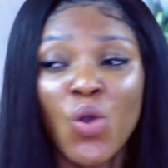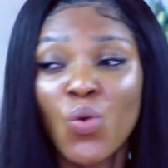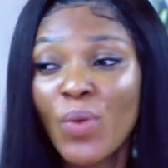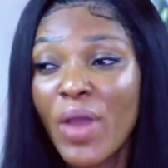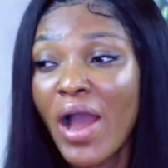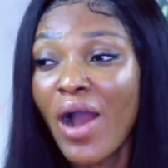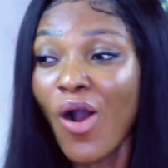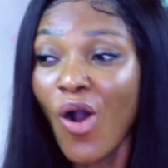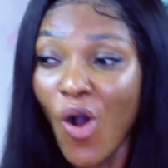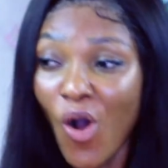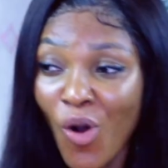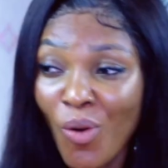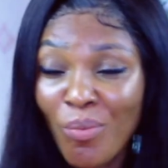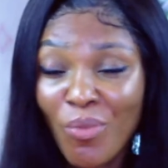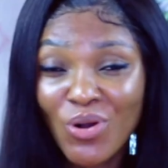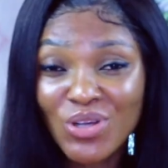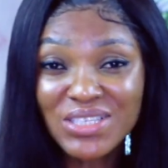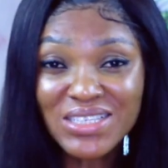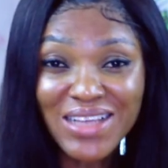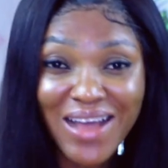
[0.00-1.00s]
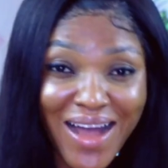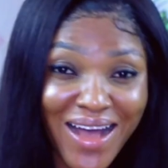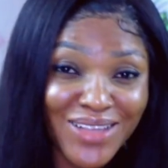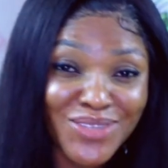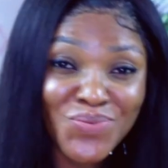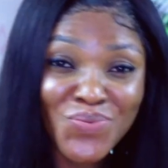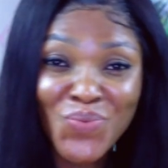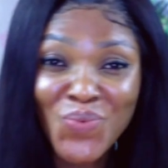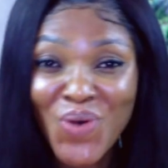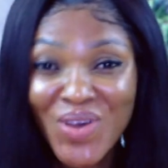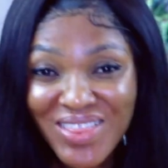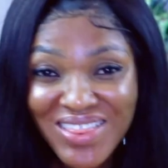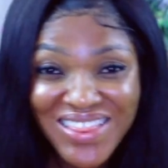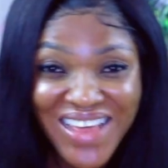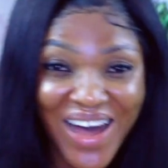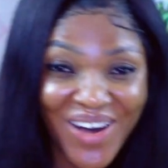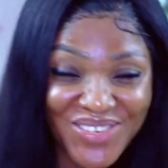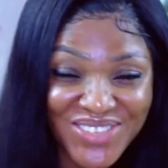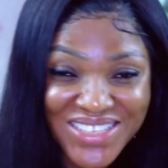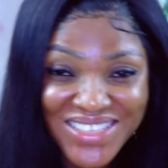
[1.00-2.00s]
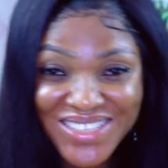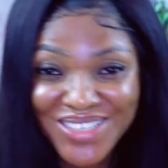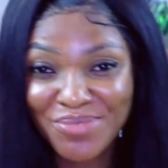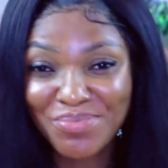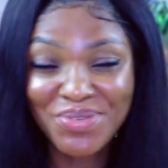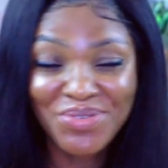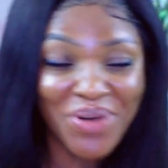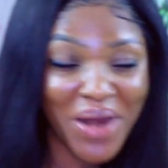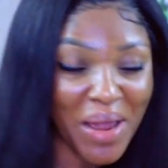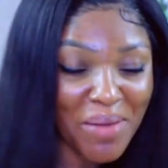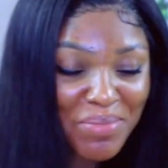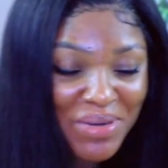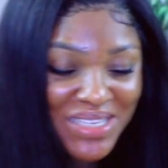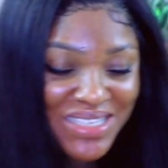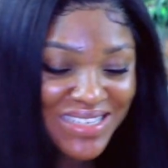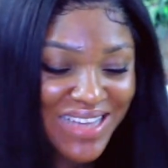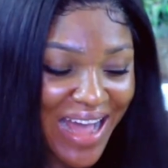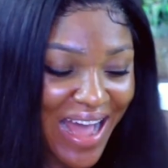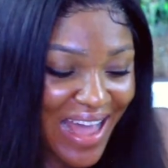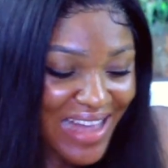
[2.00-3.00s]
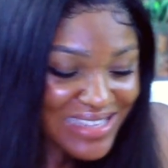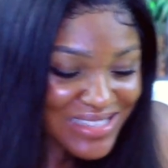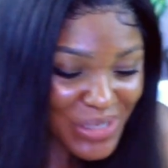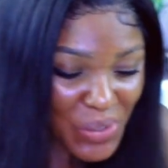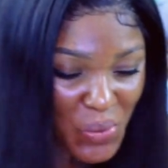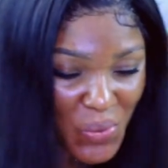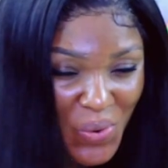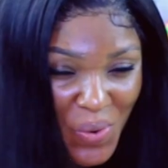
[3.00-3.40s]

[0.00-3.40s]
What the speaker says: We are almost at 1,000 subscribers, guys.